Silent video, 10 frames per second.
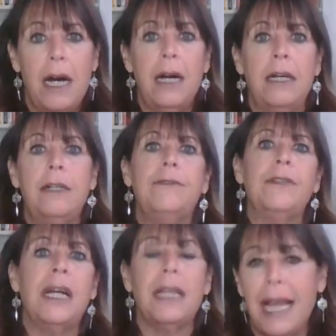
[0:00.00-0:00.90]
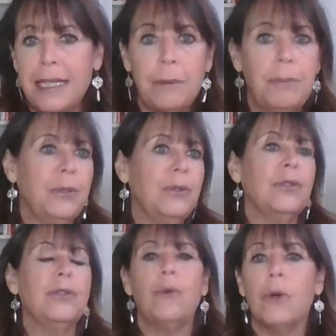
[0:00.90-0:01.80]
of
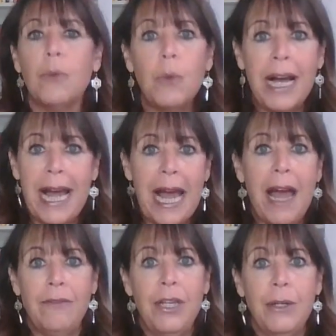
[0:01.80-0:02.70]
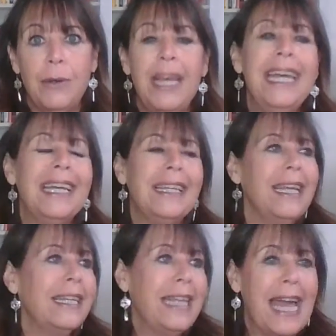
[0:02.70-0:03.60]
collectibles or what have you.
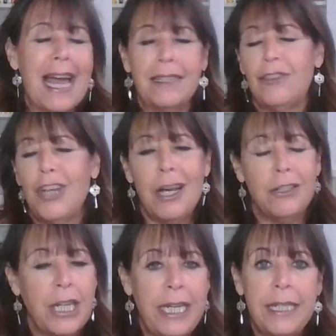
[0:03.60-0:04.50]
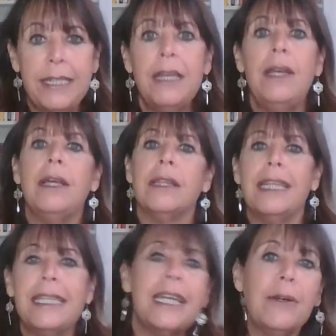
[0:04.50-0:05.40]
Knickknacks, tchotchkes,
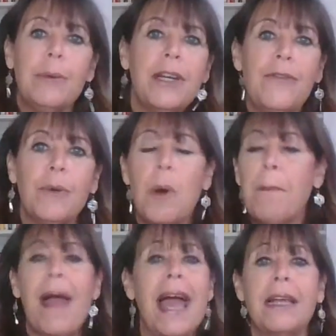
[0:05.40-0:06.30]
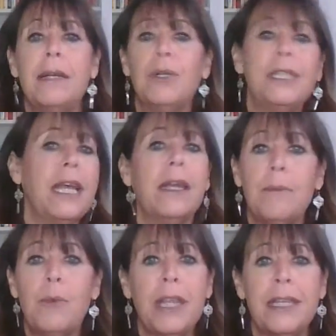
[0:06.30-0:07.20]
let's get rid of them. We're packing them, we're taking
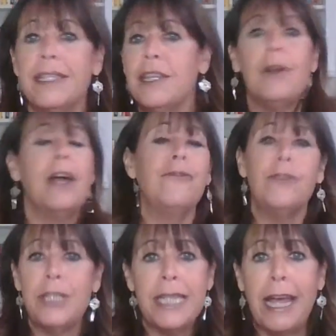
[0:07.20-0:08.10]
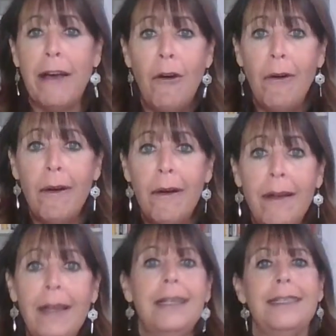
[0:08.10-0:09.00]
them with us. They're not for sale.
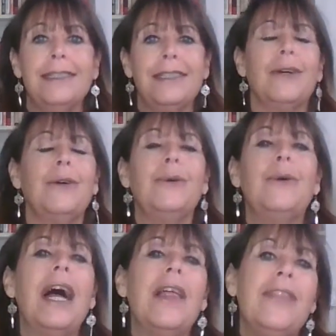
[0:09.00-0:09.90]
So